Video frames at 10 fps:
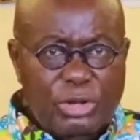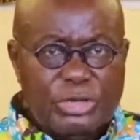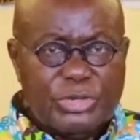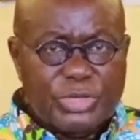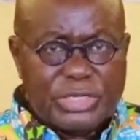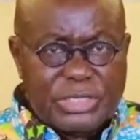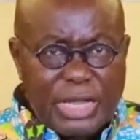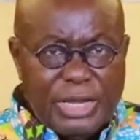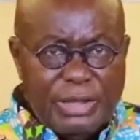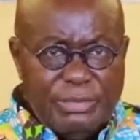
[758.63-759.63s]
going to the
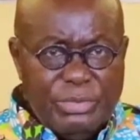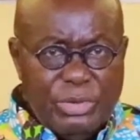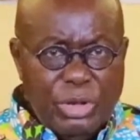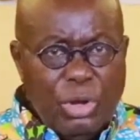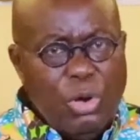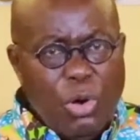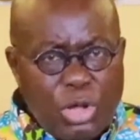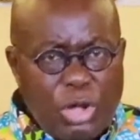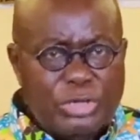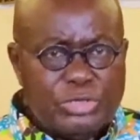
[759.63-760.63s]
stadium,
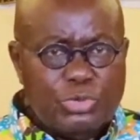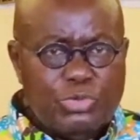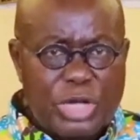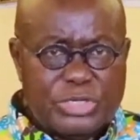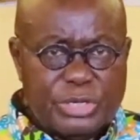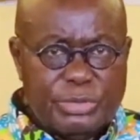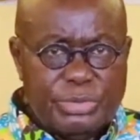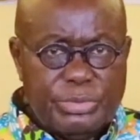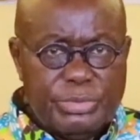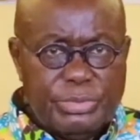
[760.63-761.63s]
or going to worship.